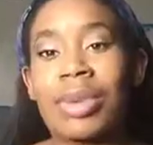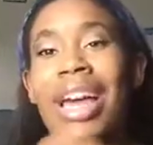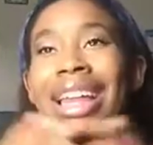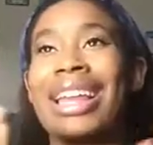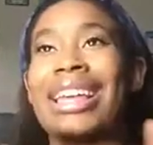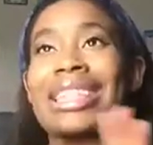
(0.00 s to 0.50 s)
Well,
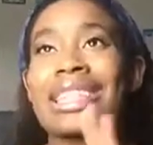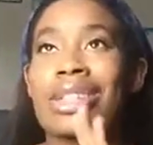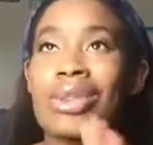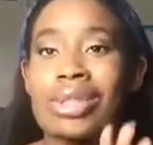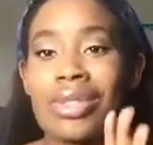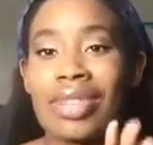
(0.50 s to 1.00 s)
not
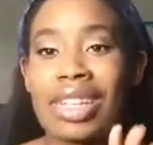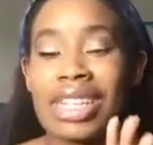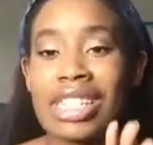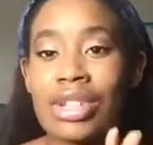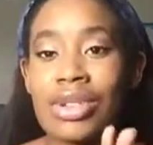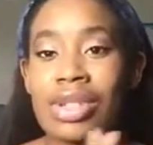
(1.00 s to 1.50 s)
exclusively,
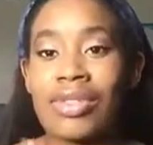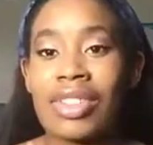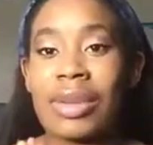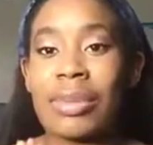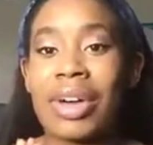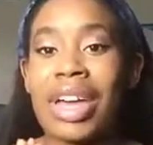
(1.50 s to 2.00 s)

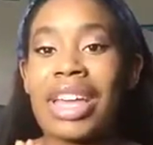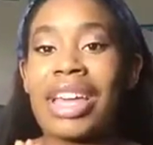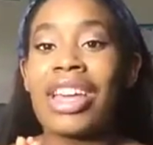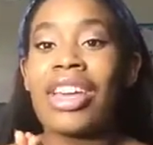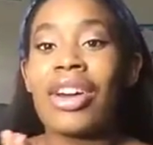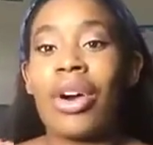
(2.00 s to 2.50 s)
exclusively, but
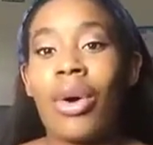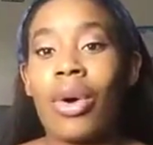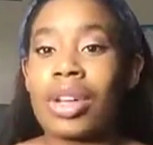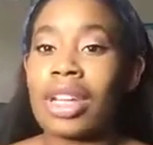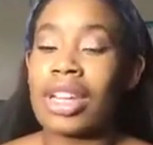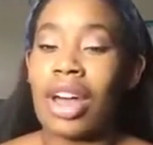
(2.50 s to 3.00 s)

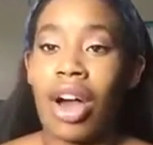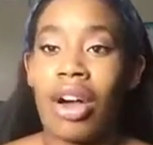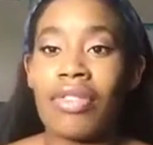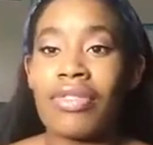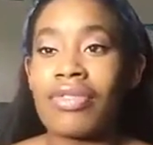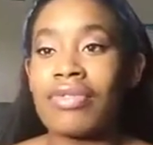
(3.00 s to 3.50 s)
on and
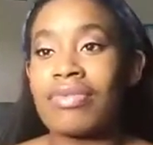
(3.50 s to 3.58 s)
off